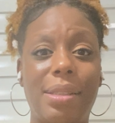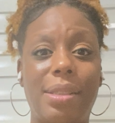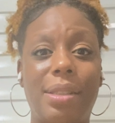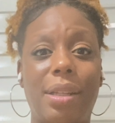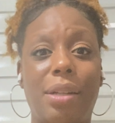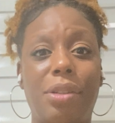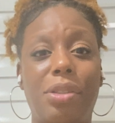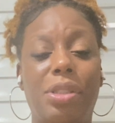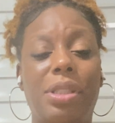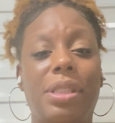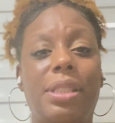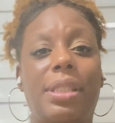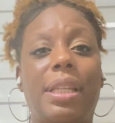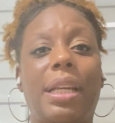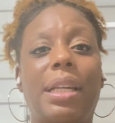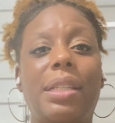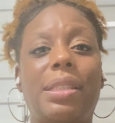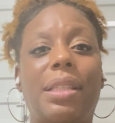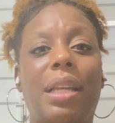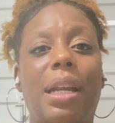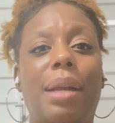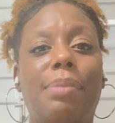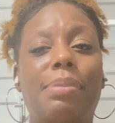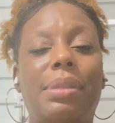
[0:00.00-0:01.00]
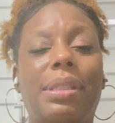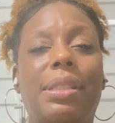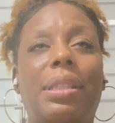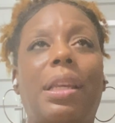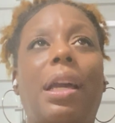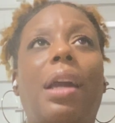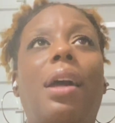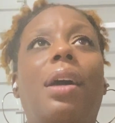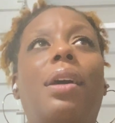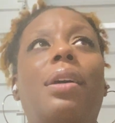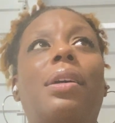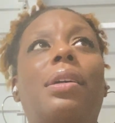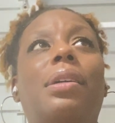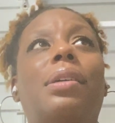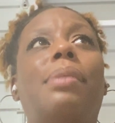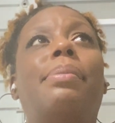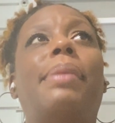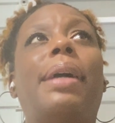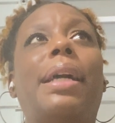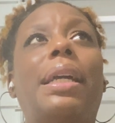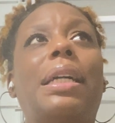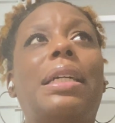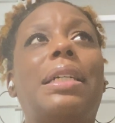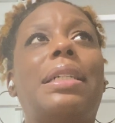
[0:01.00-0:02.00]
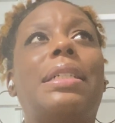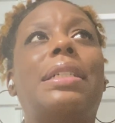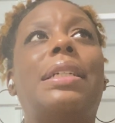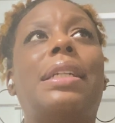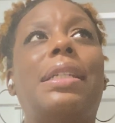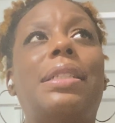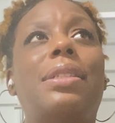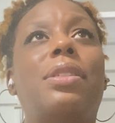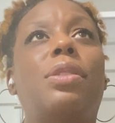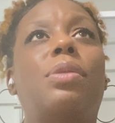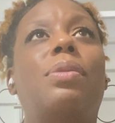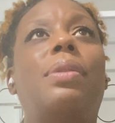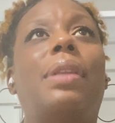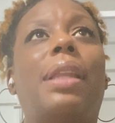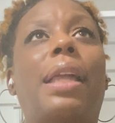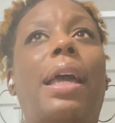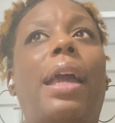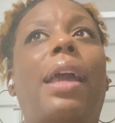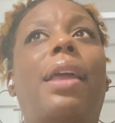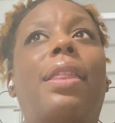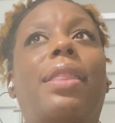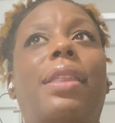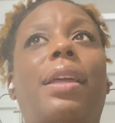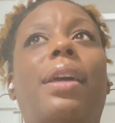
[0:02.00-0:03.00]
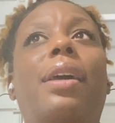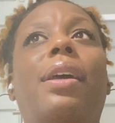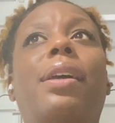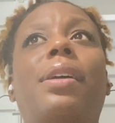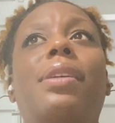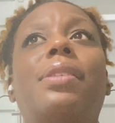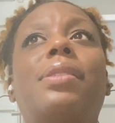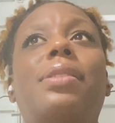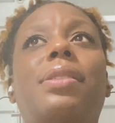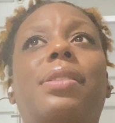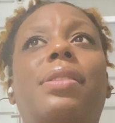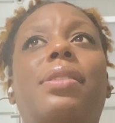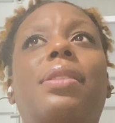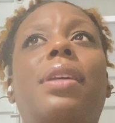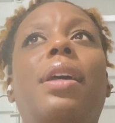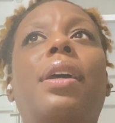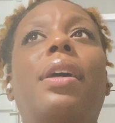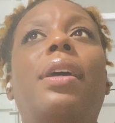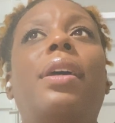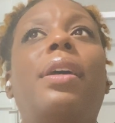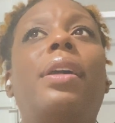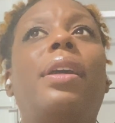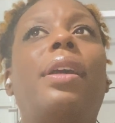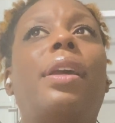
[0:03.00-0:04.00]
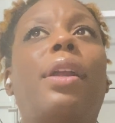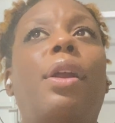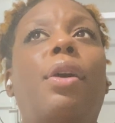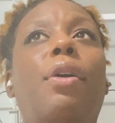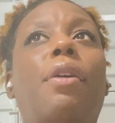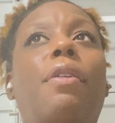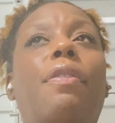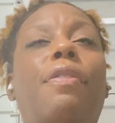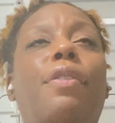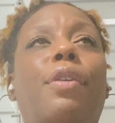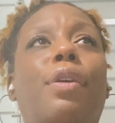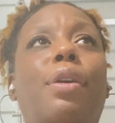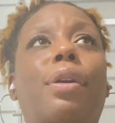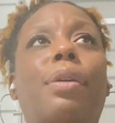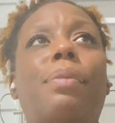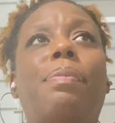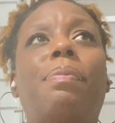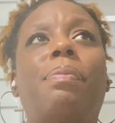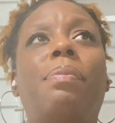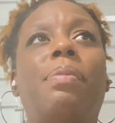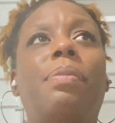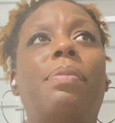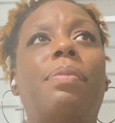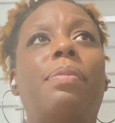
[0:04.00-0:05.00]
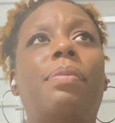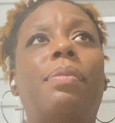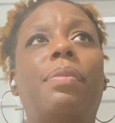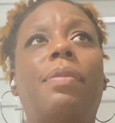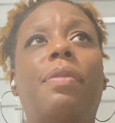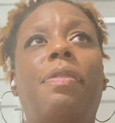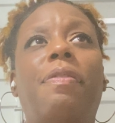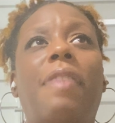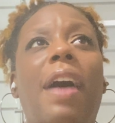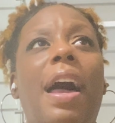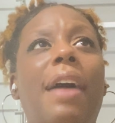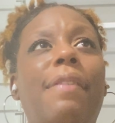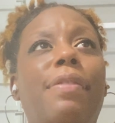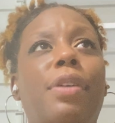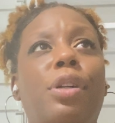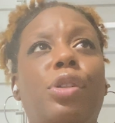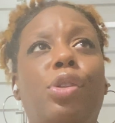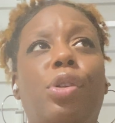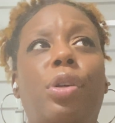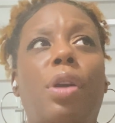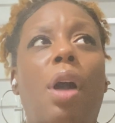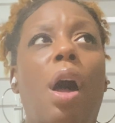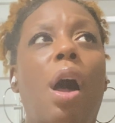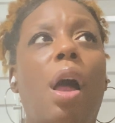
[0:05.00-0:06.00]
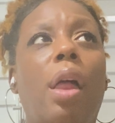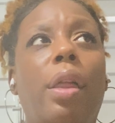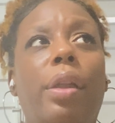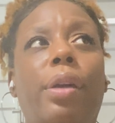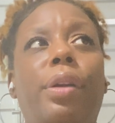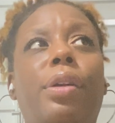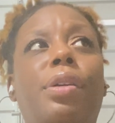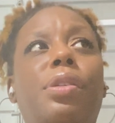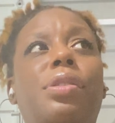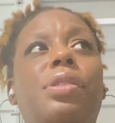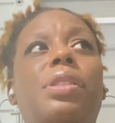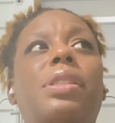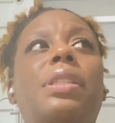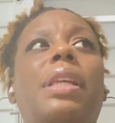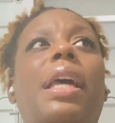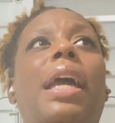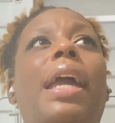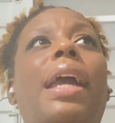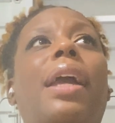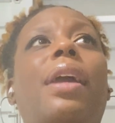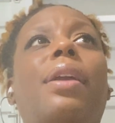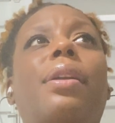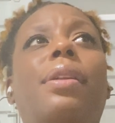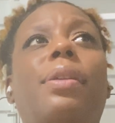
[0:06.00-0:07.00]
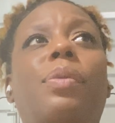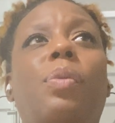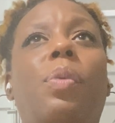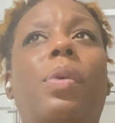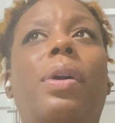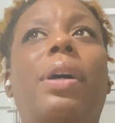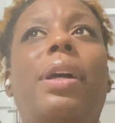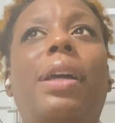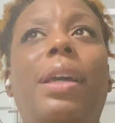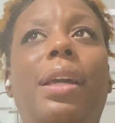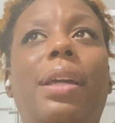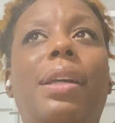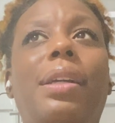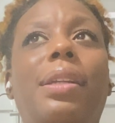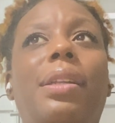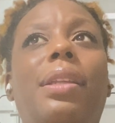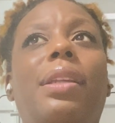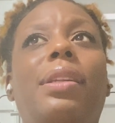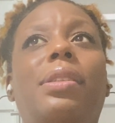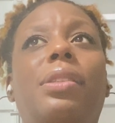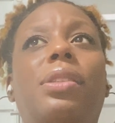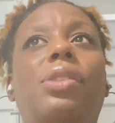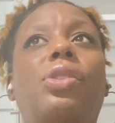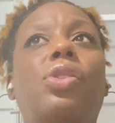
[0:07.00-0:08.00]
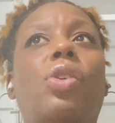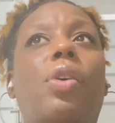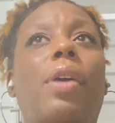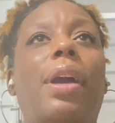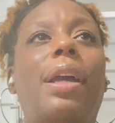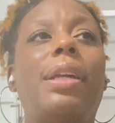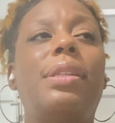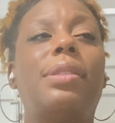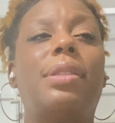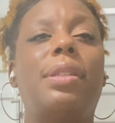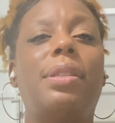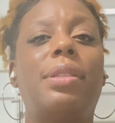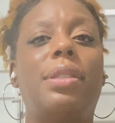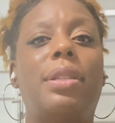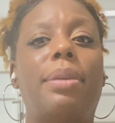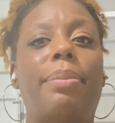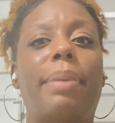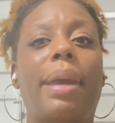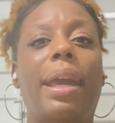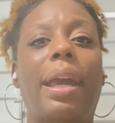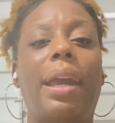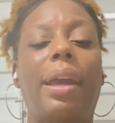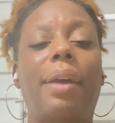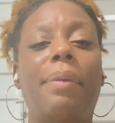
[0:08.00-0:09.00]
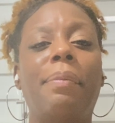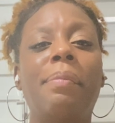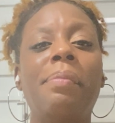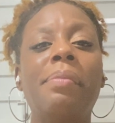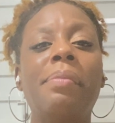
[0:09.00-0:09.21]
There are just things that I'm just like, oh my God, I don't like this. for $500. Like, what? This is crazy to me.